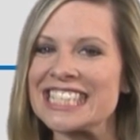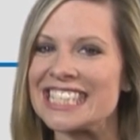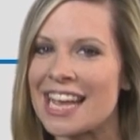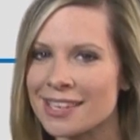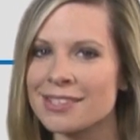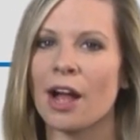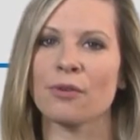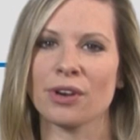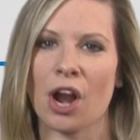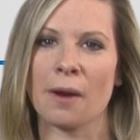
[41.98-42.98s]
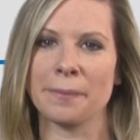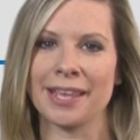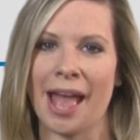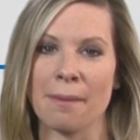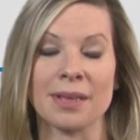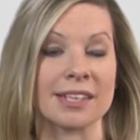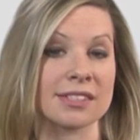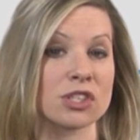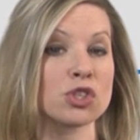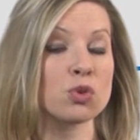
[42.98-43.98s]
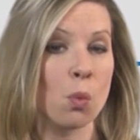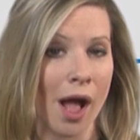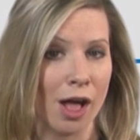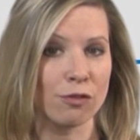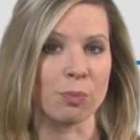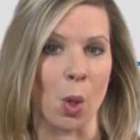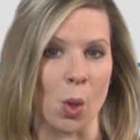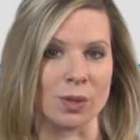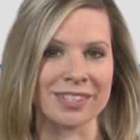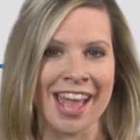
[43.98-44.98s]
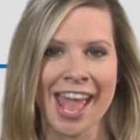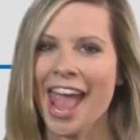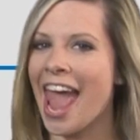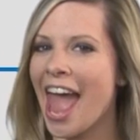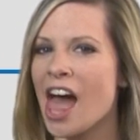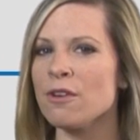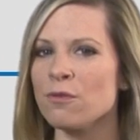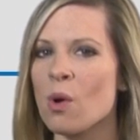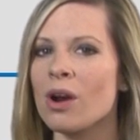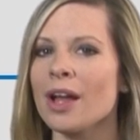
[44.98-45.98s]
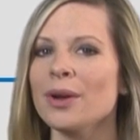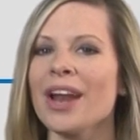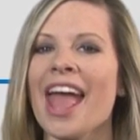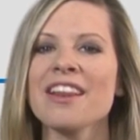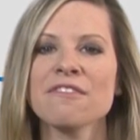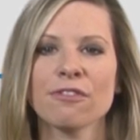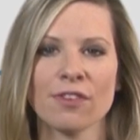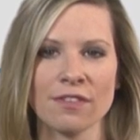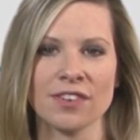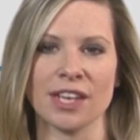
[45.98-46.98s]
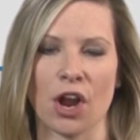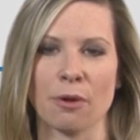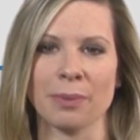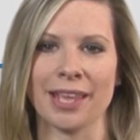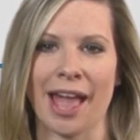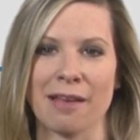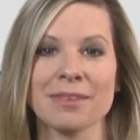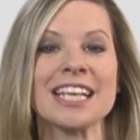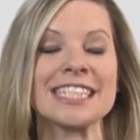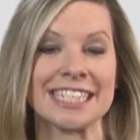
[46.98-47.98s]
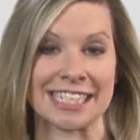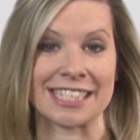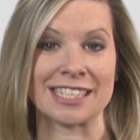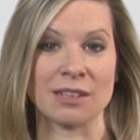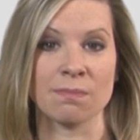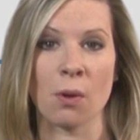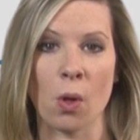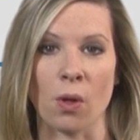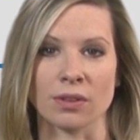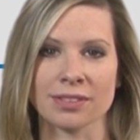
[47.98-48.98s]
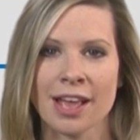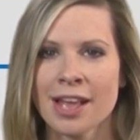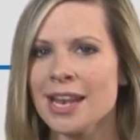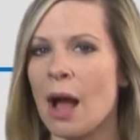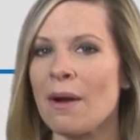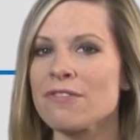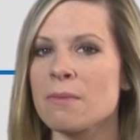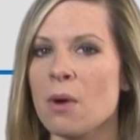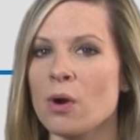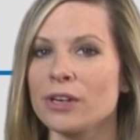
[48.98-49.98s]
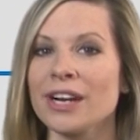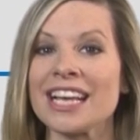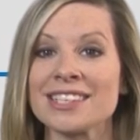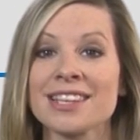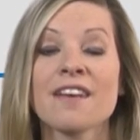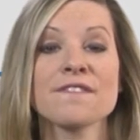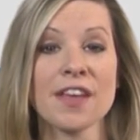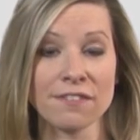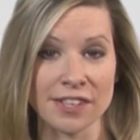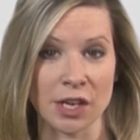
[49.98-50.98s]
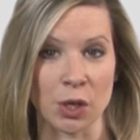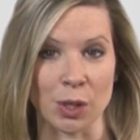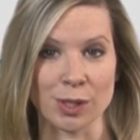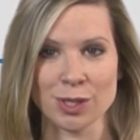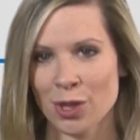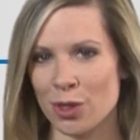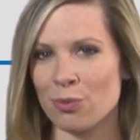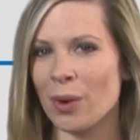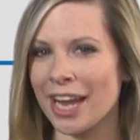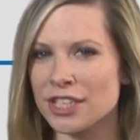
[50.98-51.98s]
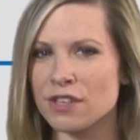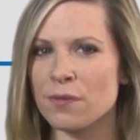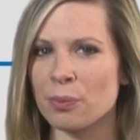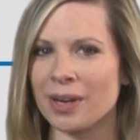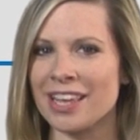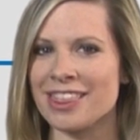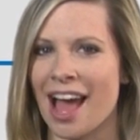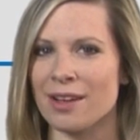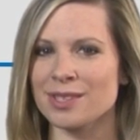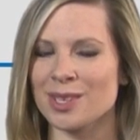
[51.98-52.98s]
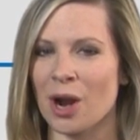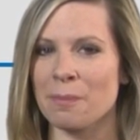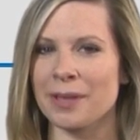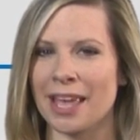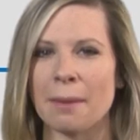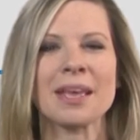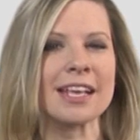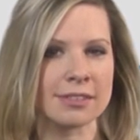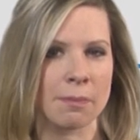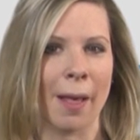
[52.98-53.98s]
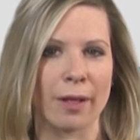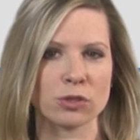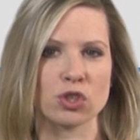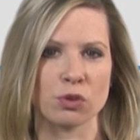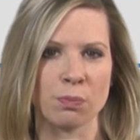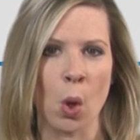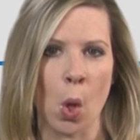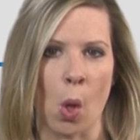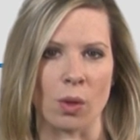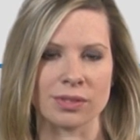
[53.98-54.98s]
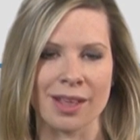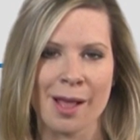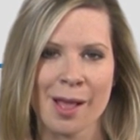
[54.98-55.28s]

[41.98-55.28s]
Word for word: six hundred R P M is twelve poles, and four hundred fifty R P M is sixteen poles. Now, if the motor is fifty hertz, the range of three thousand R P M is about two poles.